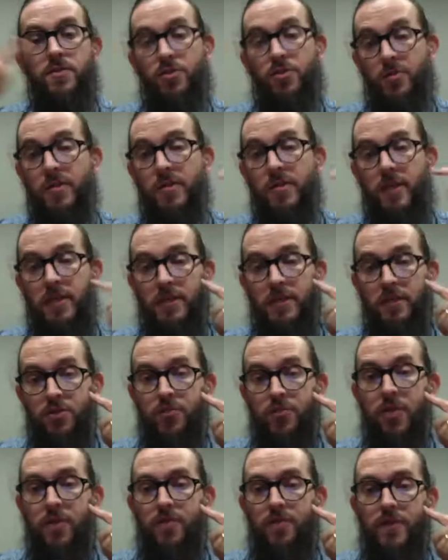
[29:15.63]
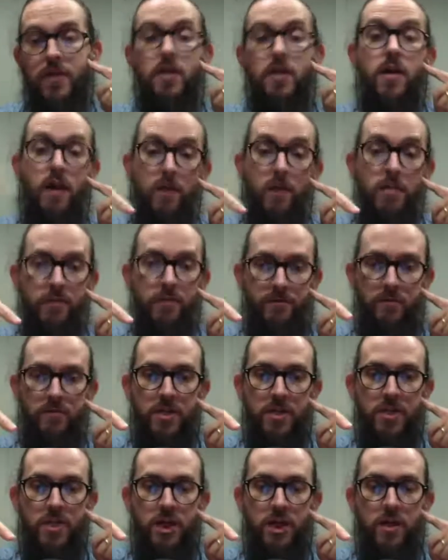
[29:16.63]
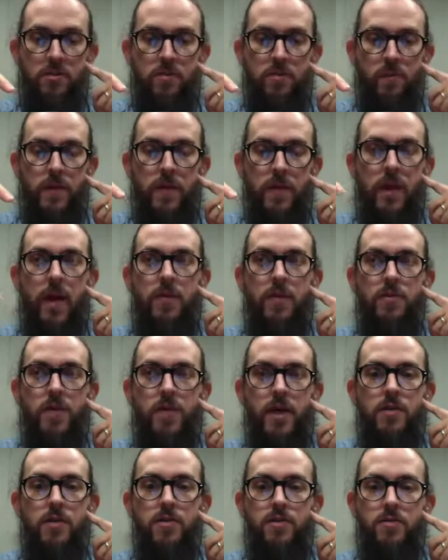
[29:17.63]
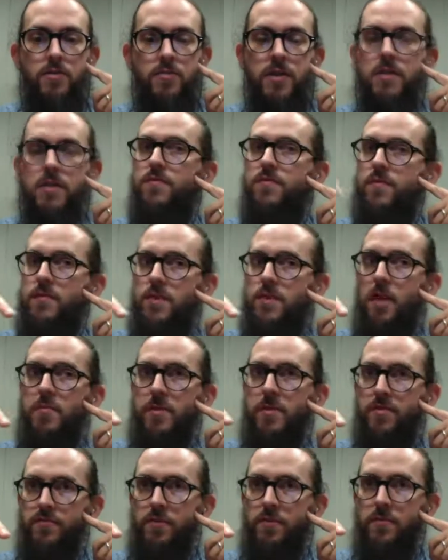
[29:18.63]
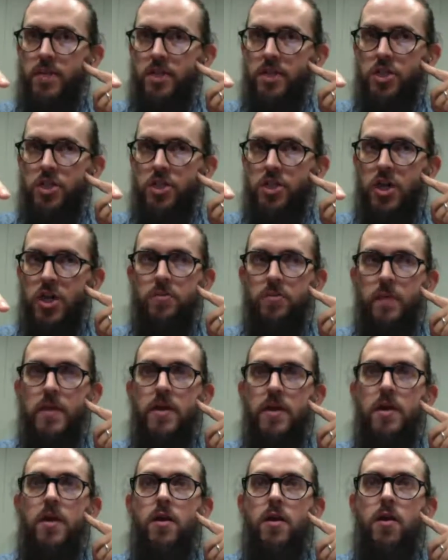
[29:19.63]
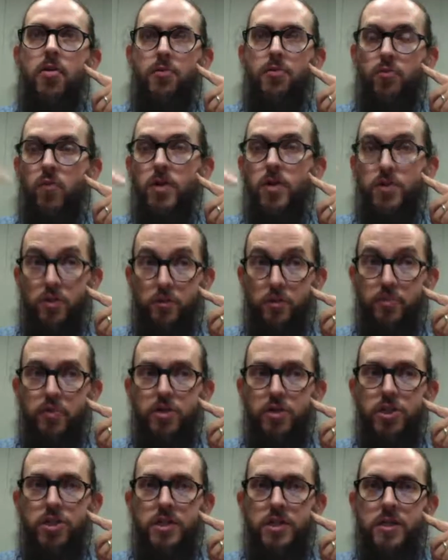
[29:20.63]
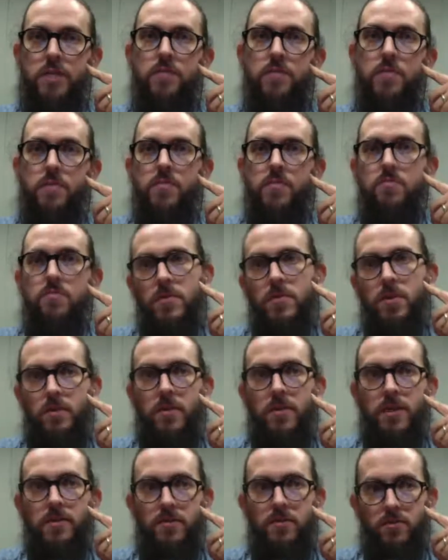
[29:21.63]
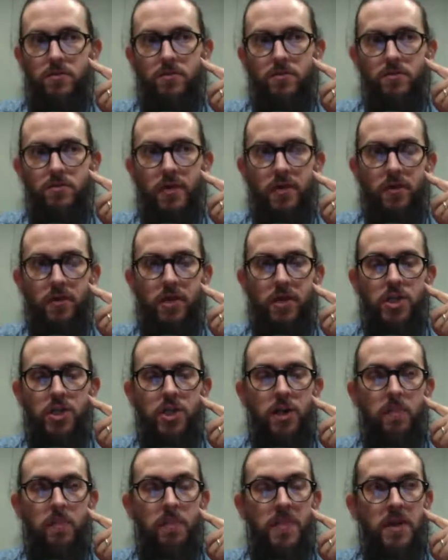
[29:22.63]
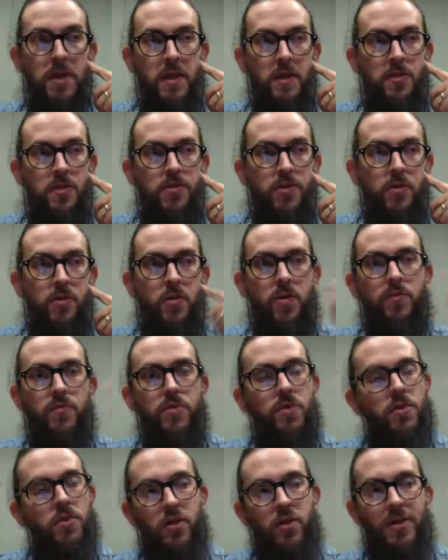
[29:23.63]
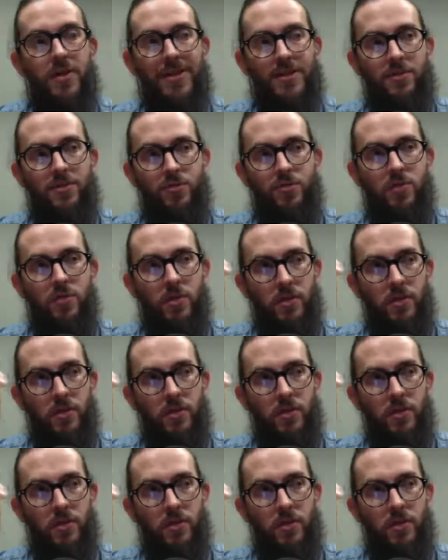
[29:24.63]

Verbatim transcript: translate in traffic coming from that channel, and you can assume that if it's coming from that channel through what you're pushing, you know, that you're doing a great job. So if you don't connect to